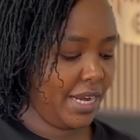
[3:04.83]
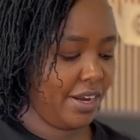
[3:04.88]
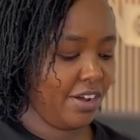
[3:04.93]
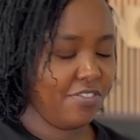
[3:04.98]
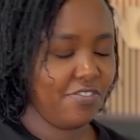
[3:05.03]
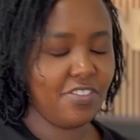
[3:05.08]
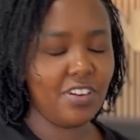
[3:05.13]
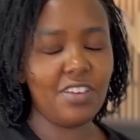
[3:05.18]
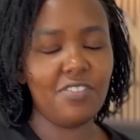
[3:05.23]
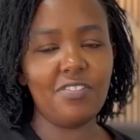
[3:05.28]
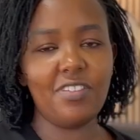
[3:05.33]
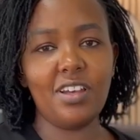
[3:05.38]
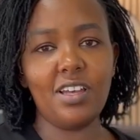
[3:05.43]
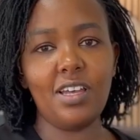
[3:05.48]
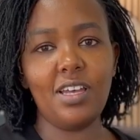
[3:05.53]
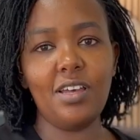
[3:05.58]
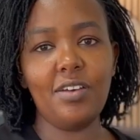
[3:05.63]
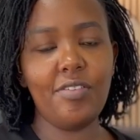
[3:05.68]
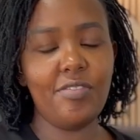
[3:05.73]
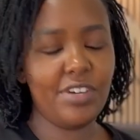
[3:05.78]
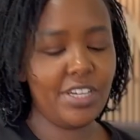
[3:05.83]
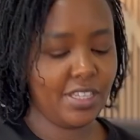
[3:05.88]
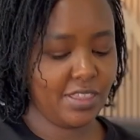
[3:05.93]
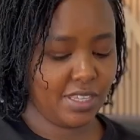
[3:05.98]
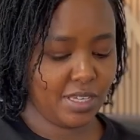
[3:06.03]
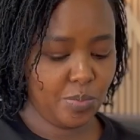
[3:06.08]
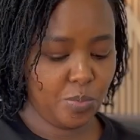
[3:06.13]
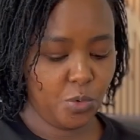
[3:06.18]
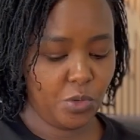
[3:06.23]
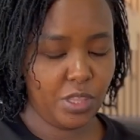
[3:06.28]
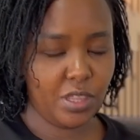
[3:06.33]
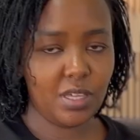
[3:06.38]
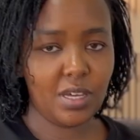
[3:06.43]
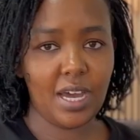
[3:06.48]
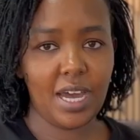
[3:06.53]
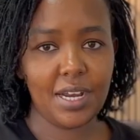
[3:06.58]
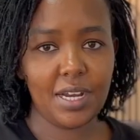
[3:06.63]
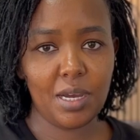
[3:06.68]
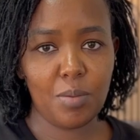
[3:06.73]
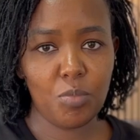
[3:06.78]
love flavoring them with
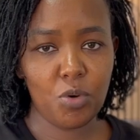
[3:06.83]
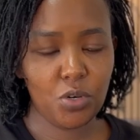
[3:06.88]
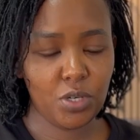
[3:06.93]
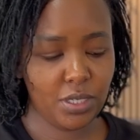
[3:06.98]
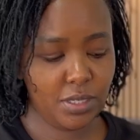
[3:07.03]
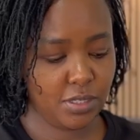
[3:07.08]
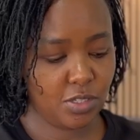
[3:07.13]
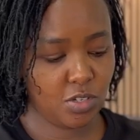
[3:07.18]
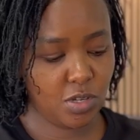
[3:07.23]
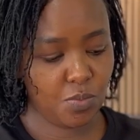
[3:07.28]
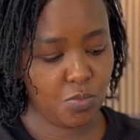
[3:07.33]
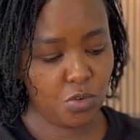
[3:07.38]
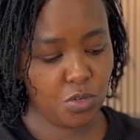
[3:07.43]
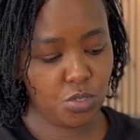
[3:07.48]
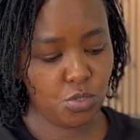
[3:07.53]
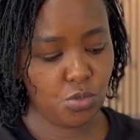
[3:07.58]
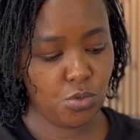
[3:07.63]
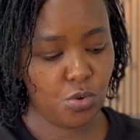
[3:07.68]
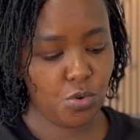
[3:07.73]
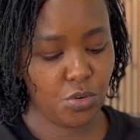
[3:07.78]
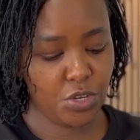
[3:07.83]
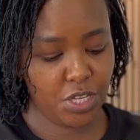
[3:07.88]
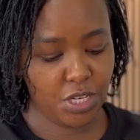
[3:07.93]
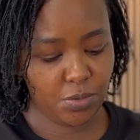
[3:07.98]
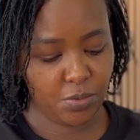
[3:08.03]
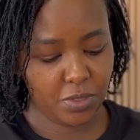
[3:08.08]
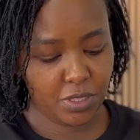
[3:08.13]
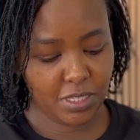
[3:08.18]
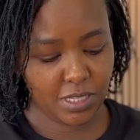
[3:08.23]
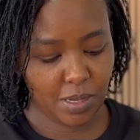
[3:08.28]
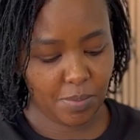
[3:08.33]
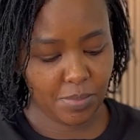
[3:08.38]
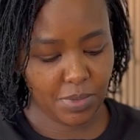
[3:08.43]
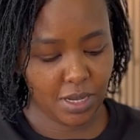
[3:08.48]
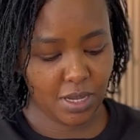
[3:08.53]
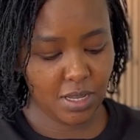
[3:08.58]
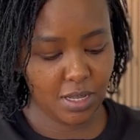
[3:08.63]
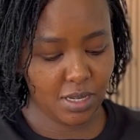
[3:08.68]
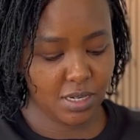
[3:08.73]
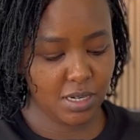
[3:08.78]
cardamom, so I'm going to go in with some
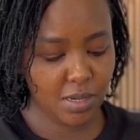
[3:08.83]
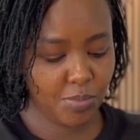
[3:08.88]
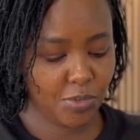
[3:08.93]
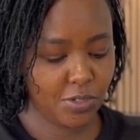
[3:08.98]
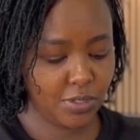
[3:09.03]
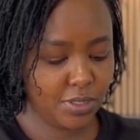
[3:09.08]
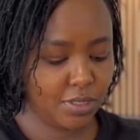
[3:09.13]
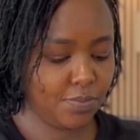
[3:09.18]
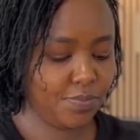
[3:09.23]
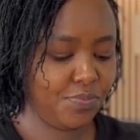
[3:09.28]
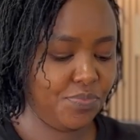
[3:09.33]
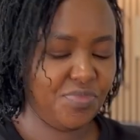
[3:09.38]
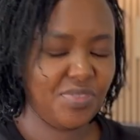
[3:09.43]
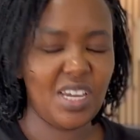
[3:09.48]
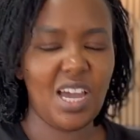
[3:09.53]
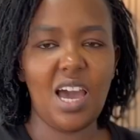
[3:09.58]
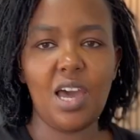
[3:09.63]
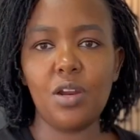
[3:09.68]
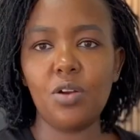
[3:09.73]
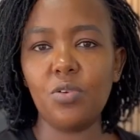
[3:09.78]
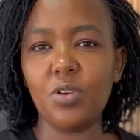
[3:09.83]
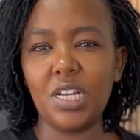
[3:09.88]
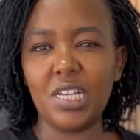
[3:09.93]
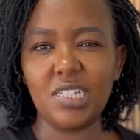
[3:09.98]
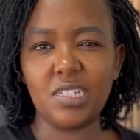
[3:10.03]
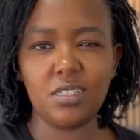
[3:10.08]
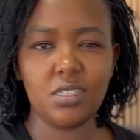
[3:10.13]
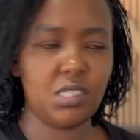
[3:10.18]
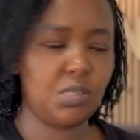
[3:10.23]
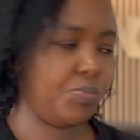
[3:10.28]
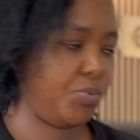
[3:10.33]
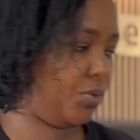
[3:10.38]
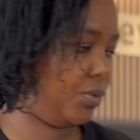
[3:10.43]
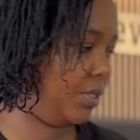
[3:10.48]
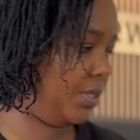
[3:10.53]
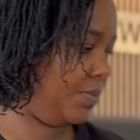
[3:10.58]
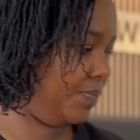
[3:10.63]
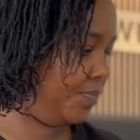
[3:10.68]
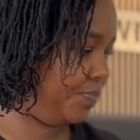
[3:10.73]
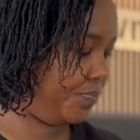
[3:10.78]
cardamom, around a
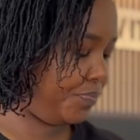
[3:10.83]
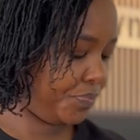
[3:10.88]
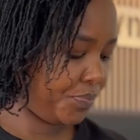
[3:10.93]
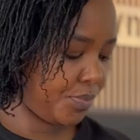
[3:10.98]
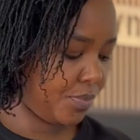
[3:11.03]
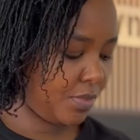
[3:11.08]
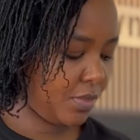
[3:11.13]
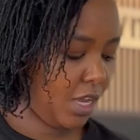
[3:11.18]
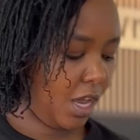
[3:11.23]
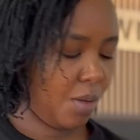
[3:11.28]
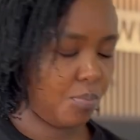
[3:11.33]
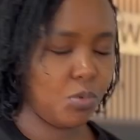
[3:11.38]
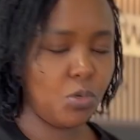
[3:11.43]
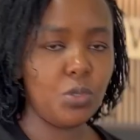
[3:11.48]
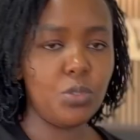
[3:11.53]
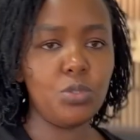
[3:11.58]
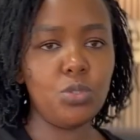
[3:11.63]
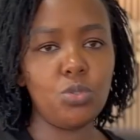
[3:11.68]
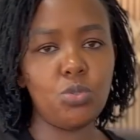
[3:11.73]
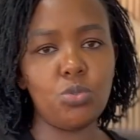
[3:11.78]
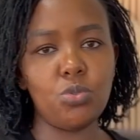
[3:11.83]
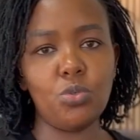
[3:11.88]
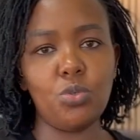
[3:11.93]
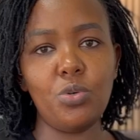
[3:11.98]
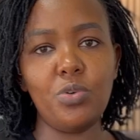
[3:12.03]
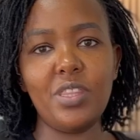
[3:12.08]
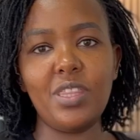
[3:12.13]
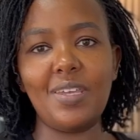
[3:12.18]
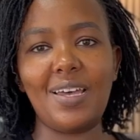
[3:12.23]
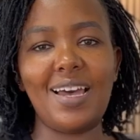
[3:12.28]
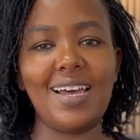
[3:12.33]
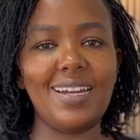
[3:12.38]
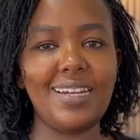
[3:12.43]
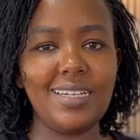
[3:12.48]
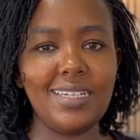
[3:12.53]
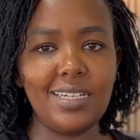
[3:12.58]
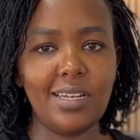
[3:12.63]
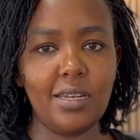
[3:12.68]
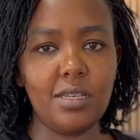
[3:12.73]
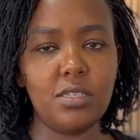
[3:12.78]
teaspoon. I'm going to go with a
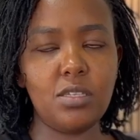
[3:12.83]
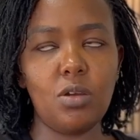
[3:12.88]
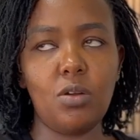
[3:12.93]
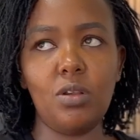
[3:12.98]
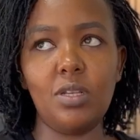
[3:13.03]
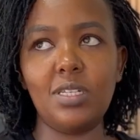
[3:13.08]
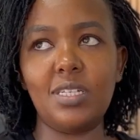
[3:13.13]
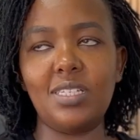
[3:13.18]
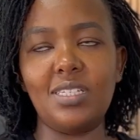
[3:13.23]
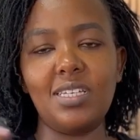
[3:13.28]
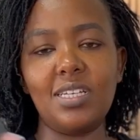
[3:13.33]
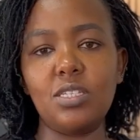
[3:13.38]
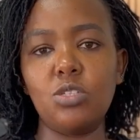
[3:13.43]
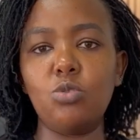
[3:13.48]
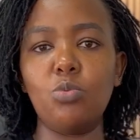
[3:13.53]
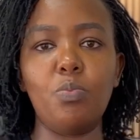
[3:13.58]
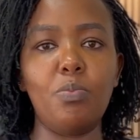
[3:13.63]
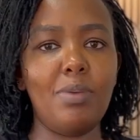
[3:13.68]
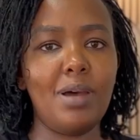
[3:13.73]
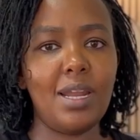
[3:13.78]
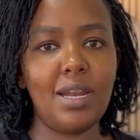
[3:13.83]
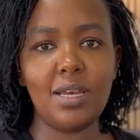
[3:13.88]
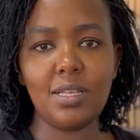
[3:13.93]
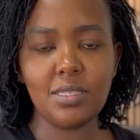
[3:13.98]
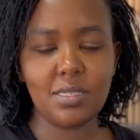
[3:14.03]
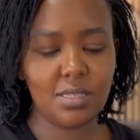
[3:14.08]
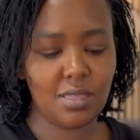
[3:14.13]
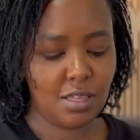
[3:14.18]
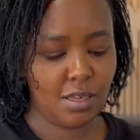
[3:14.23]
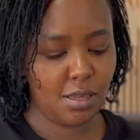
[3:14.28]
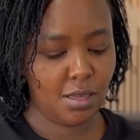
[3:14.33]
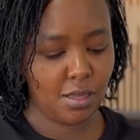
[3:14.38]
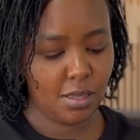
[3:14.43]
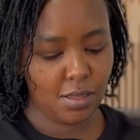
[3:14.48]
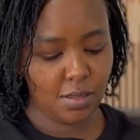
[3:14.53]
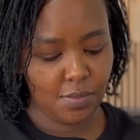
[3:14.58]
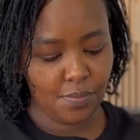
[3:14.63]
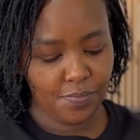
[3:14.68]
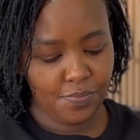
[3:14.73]
little salt just to balance the